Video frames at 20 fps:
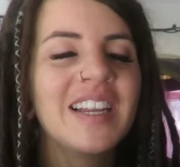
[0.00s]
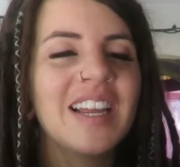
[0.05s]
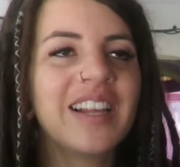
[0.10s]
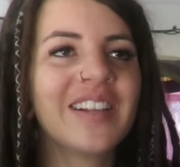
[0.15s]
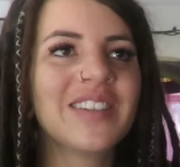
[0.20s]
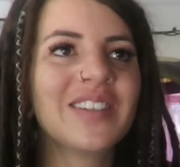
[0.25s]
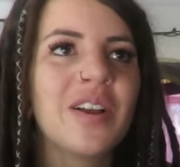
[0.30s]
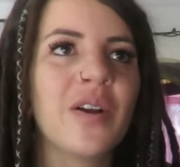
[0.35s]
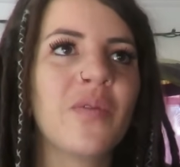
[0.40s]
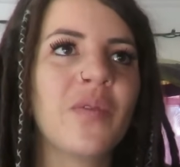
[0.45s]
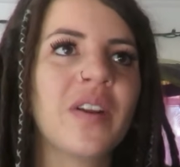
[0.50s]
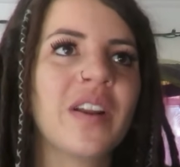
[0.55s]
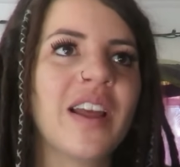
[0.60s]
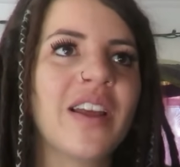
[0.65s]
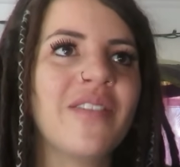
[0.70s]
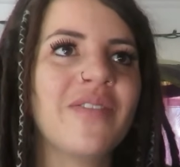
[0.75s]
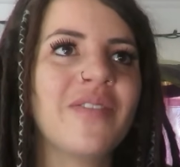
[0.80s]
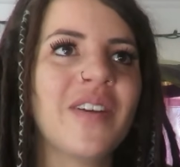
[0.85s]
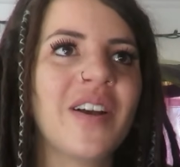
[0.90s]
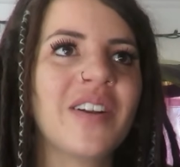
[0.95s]
And so when
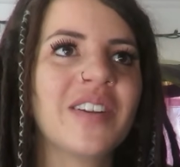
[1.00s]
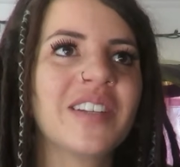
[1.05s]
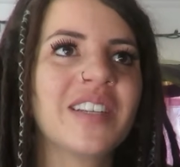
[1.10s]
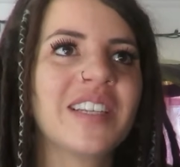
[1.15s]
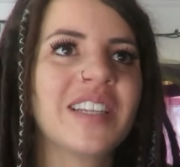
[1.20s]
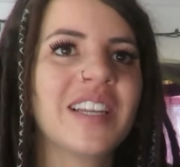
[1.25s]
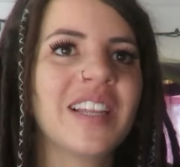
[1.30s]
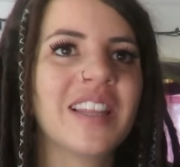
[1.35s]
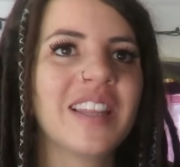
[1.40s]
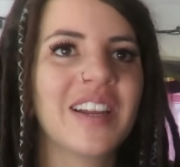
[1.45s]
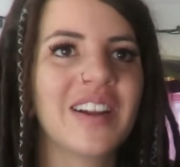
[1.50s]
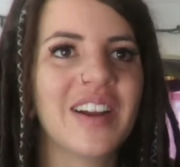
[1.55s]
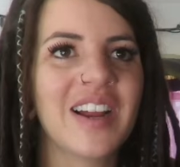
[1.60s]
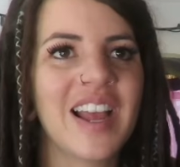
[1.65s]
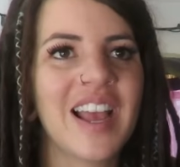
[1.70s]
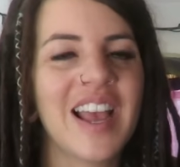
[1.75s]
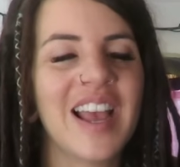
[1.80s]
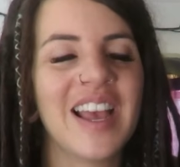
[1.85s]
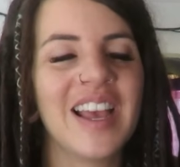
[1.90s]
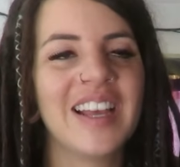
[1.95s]
I felt their
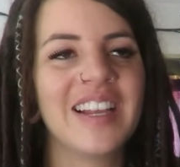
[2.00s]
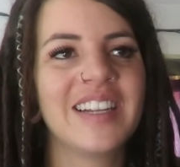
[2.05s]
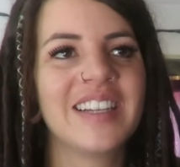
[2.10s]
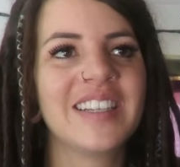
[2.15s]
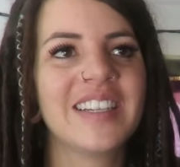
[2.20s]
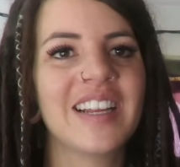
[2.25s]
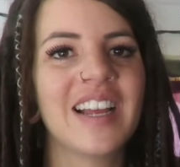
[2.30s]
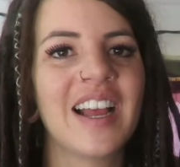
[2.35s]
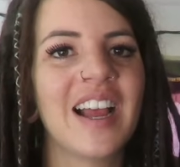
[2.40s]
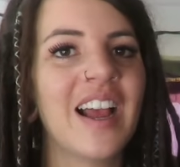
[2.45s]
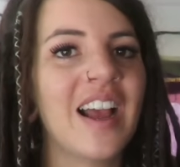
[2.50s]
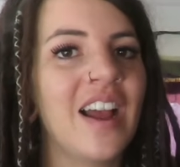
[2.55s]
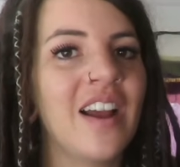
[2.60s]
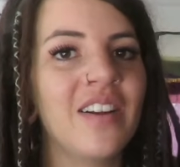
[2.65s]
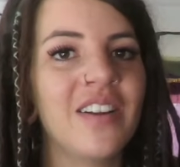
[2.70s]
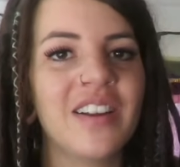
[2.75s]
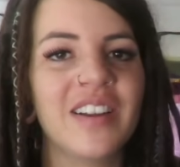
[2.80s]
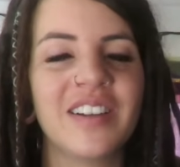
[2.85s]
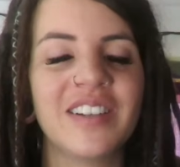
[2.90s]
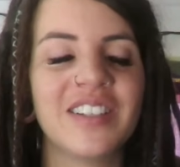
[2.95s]
head,
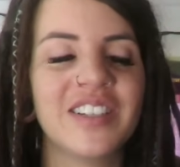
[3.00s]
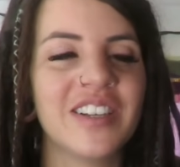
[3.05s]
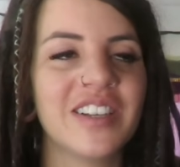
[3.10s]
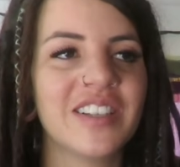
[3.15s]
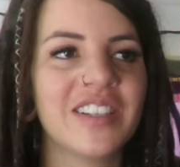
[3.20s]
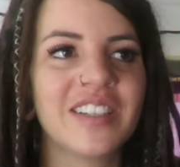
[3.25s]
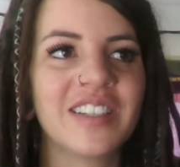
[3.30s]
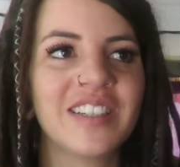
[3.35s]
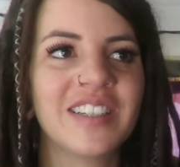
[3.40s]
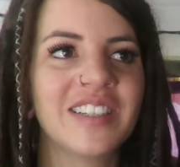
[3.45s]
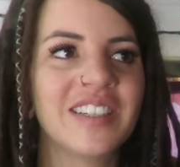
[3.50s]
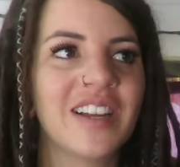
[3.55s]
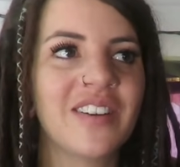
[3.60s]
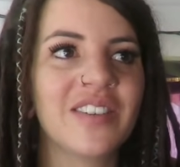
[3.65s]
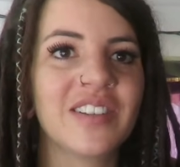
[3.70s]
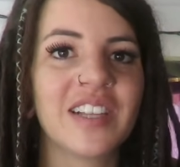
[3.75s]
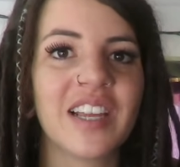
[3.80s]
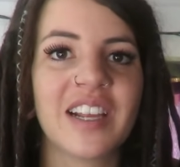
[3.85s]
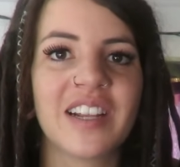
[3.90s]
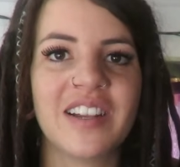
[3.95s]
I just, I
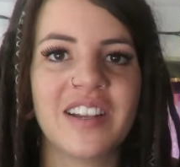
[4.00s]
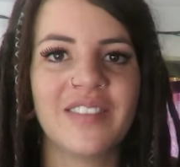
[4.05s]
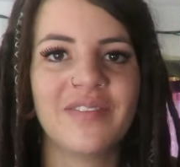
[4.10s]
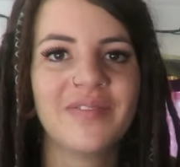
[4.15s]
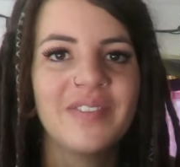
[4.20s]
was like,